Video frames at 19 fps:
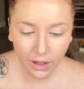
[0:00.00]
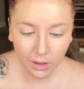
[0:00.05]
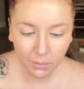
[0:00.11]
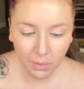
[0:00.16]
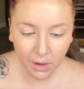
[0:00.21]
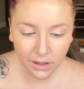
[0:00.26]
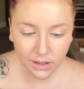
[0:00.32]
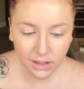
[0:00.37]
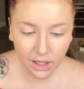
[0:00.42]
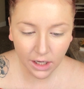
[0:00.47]
Like,
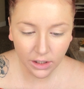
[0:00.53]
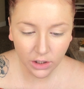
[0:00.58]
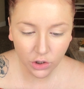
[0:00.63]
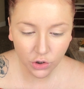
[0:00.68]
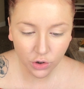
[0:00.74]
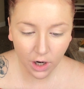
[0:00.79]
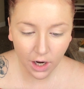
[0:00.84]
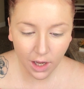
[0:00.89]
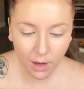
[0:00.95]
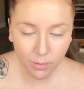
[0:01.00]
mine's kind of
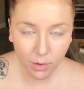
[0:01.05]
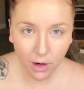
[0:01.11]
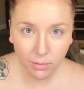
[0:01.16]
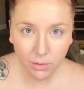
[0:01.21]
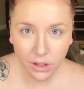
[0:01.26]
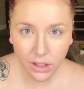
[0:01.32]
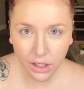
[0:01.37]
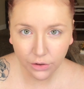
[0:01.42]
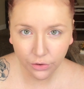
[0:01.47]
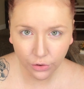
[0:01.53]
dry. I
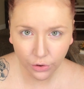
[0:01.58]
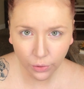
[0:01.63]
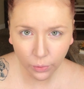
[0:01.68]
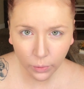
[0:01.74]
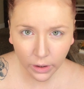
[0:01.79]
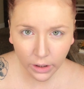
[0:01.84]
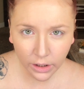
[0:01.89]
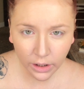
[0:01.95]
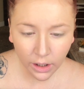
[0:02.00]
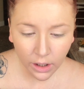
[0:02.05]
probably need a new
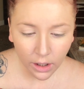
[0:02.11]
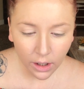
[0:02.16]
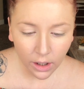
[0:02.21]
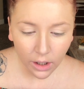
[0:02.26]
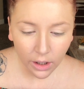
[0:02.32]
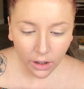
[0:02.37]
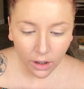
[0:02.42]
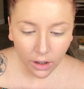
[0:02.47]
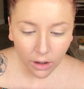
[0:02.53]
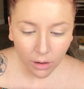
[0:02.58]
one.
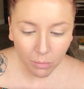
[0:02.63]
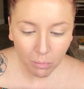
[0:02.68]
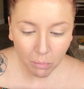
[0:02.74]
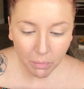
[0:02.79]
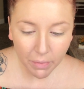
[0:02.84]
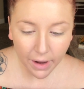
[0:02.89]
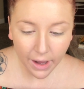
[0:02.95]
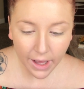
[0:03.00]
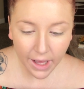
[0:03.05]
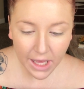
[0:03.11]

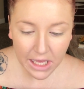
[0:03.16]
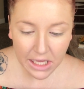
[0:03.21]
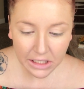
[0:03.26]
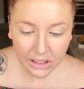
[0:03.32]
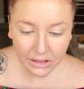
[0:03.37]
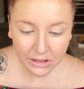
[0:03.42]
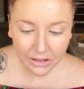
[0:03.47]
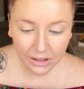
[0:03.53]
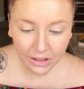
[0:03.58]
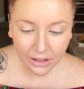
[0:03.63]

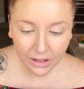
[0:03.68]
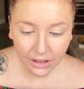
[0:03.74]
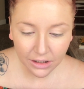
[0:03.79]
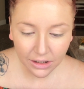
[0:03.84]
But